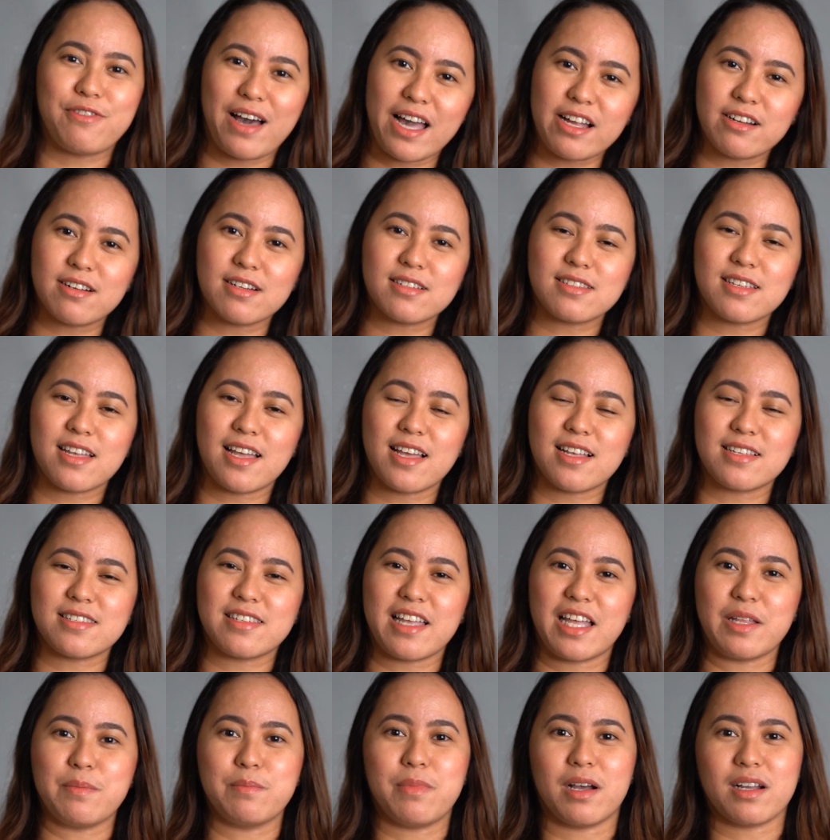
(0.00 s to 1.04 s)
viruses,
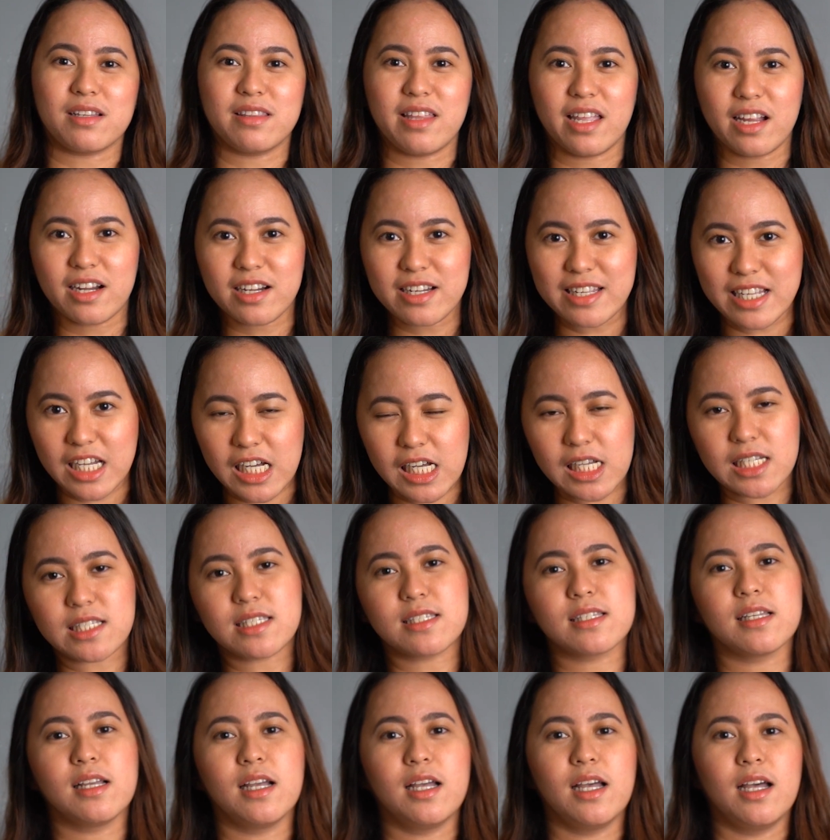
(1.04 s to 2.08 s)
and bacteria
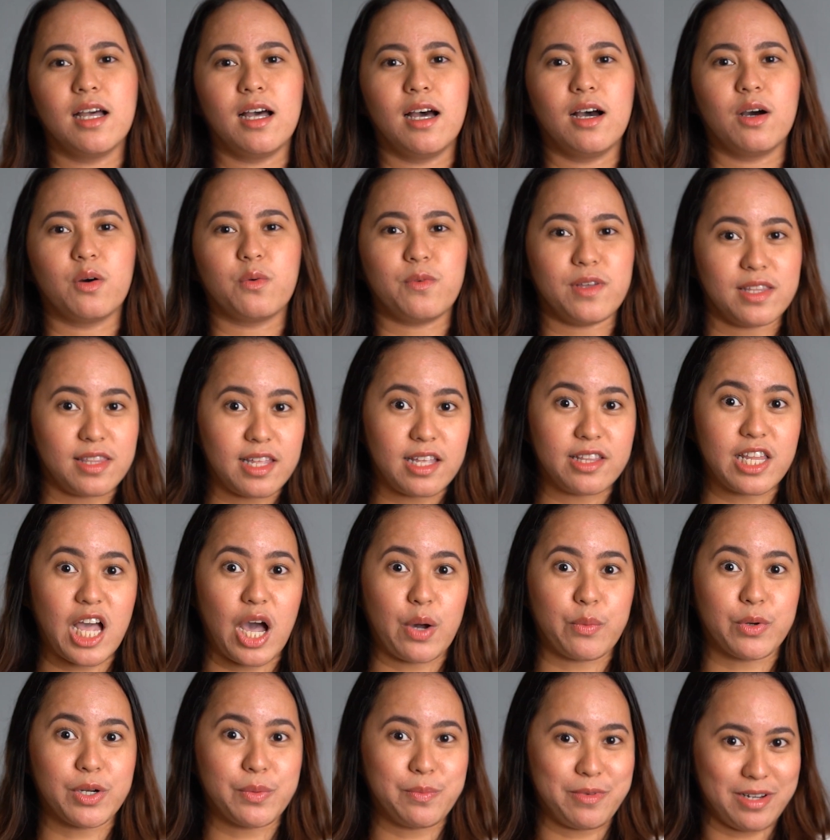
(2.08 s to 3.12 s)
within
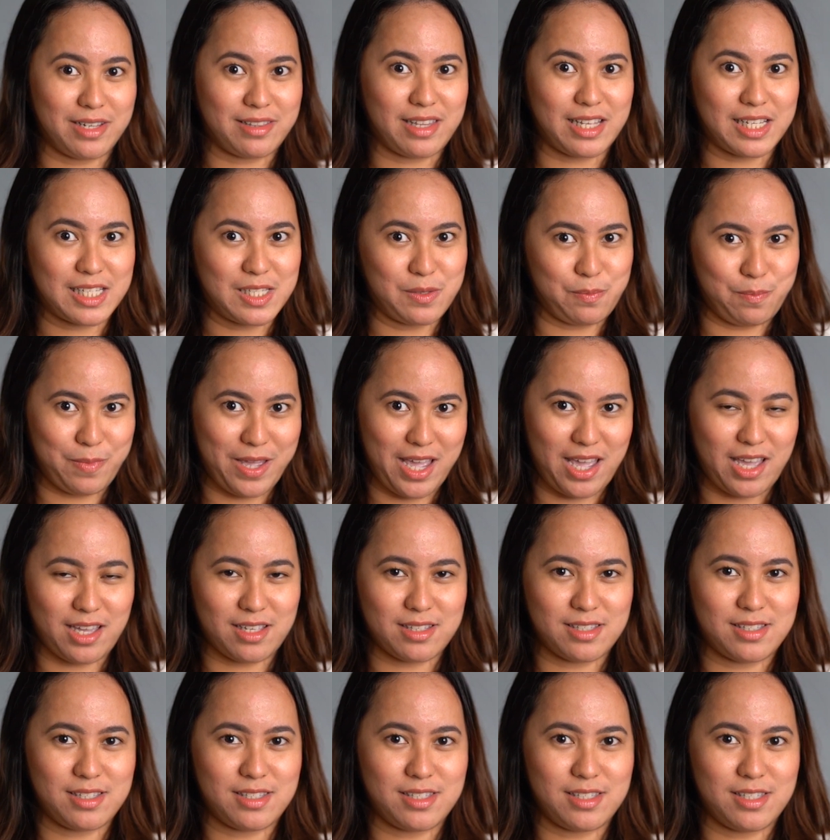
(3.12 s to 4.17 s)
our breathing
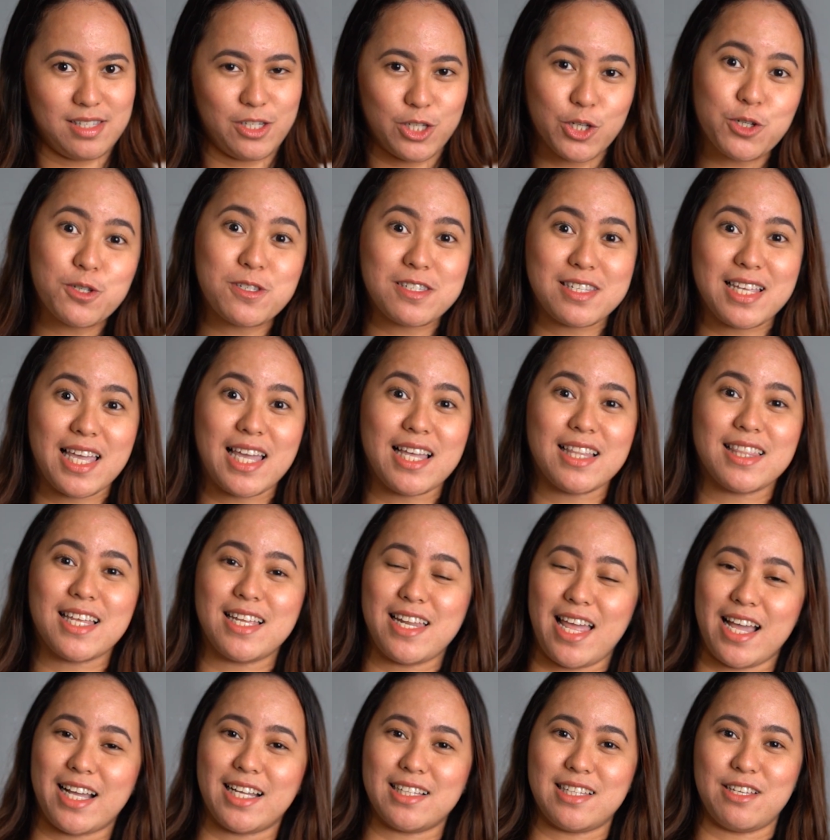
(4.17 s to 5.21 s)
space using the
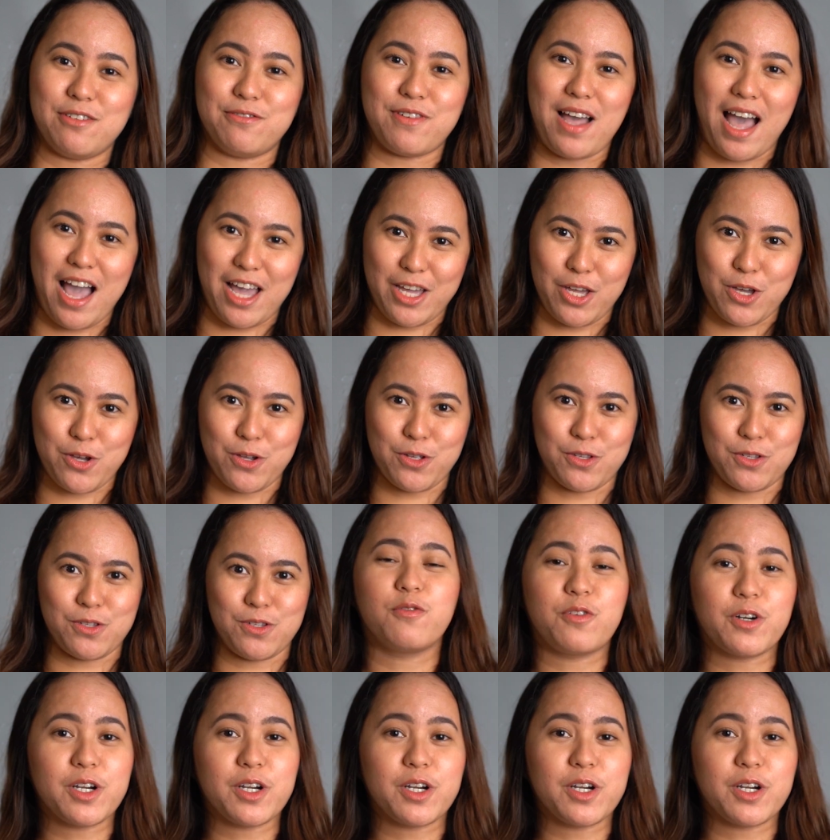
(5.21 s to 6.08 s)
negative ions.